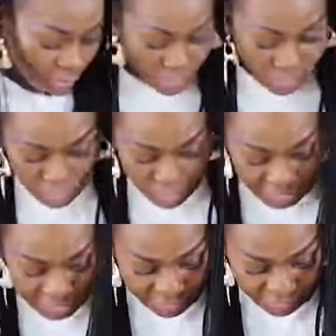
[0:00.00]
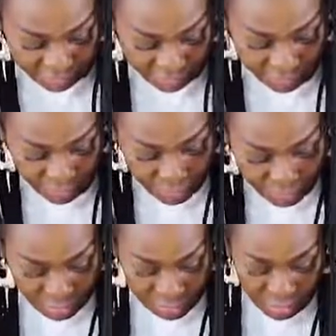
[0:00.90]
Oh dear.
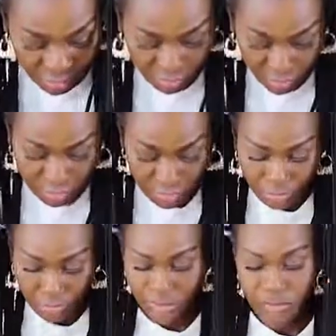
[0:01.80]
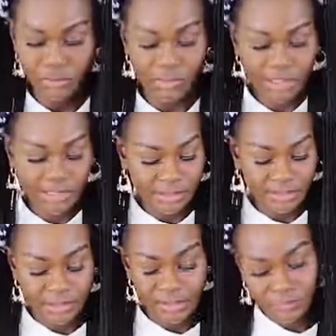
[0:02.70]
So, right.
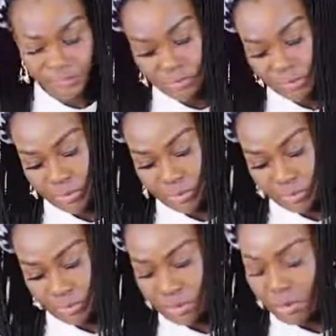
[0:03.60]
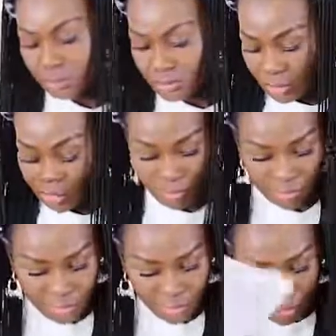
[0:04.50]
So,
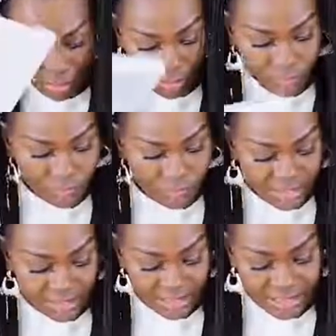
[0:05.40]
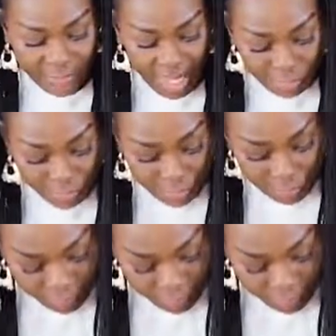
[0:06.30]
this is the manual